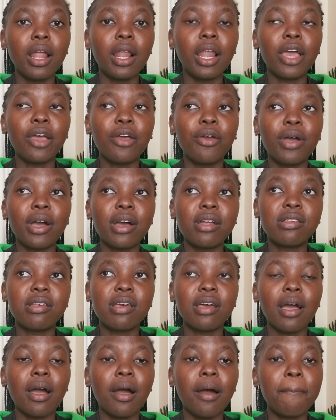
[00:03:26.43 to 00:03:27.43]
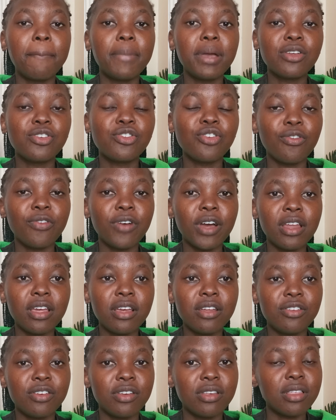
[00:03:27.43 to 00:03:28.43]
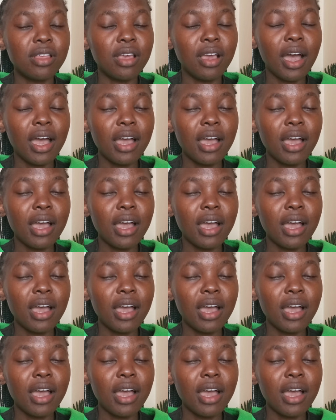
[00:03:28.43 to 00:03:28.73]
Like you can take a picture of an interesting